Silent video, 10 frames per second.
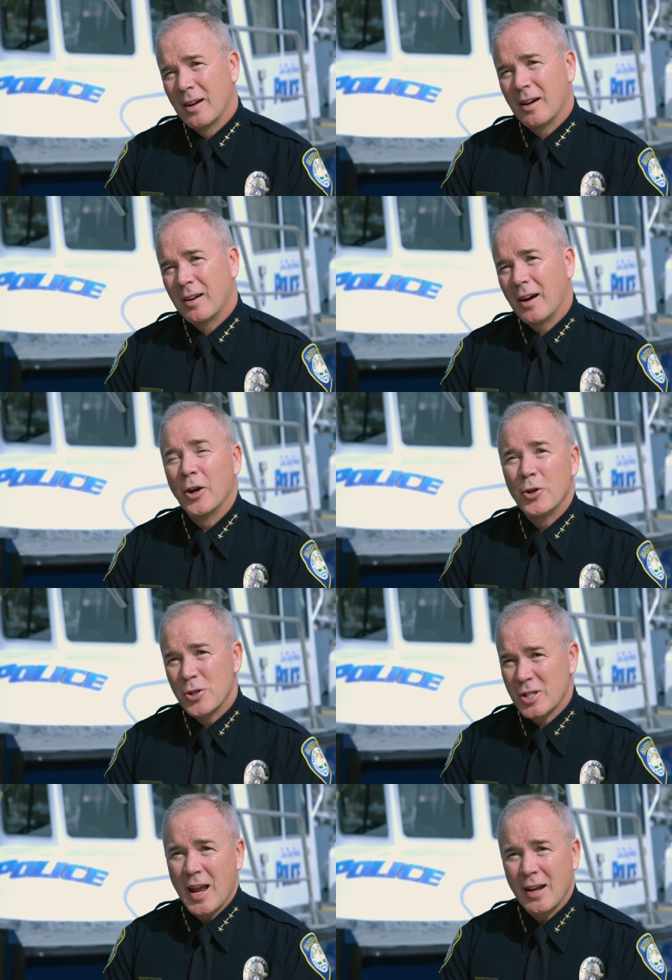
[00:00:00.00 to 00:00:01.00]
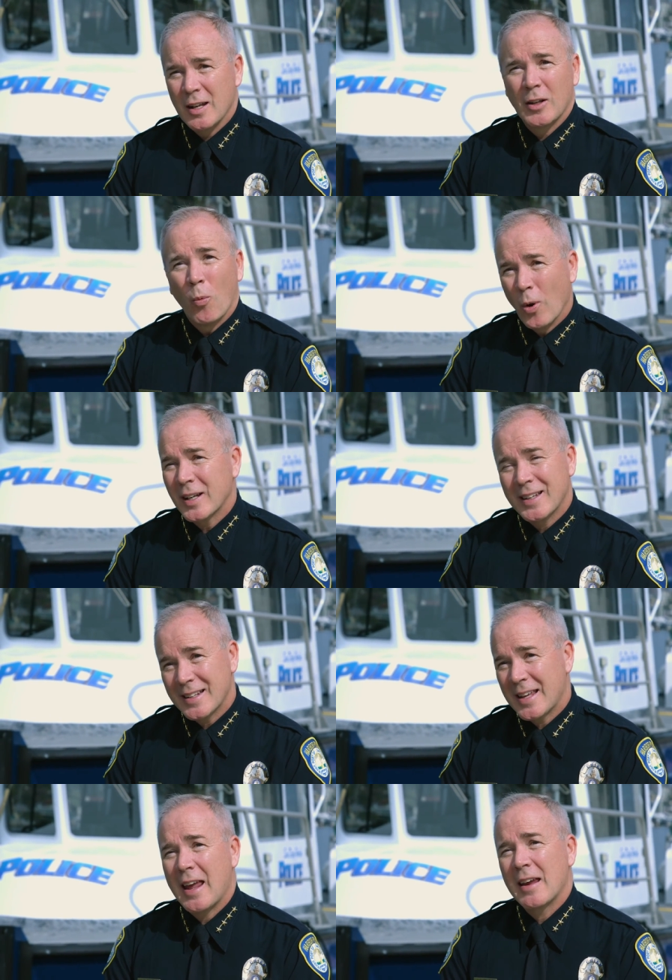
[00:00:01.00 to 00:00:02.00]
uh, understanding that one
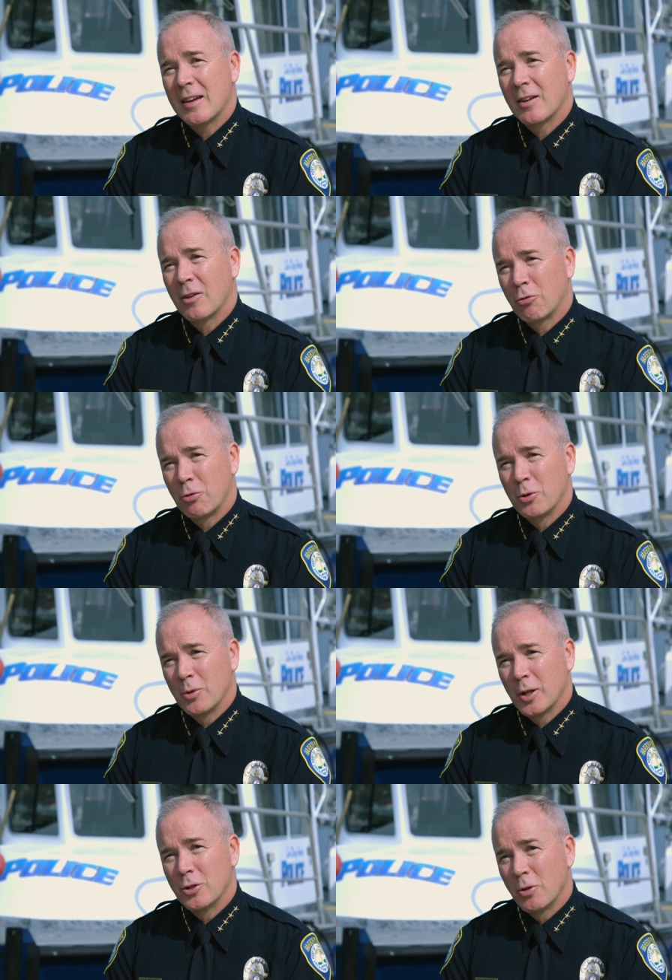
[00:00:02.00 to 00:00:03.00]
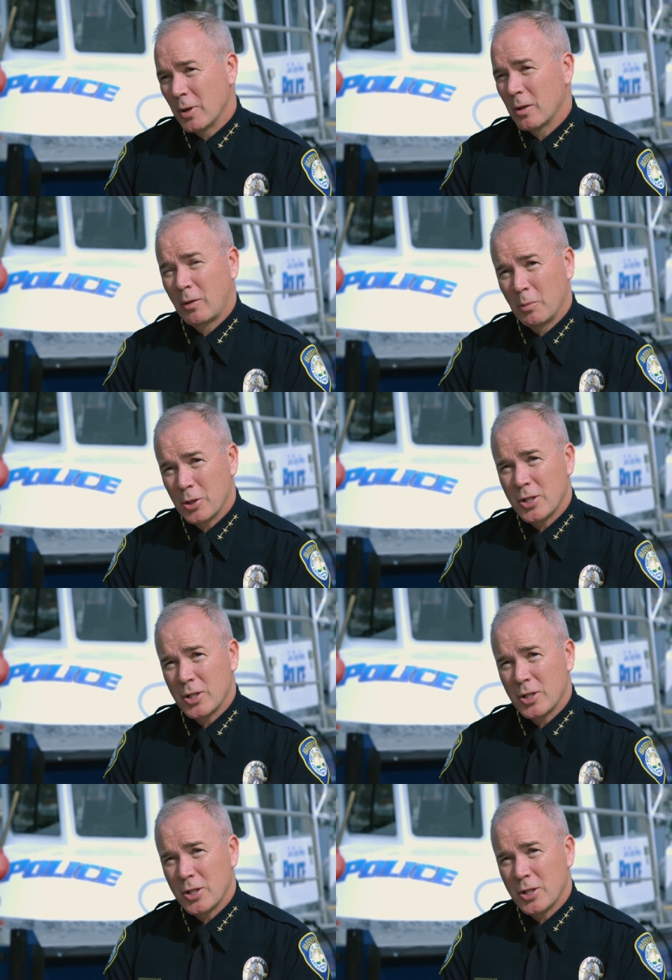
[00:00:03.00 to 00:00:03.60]
can gain through a degree in criminal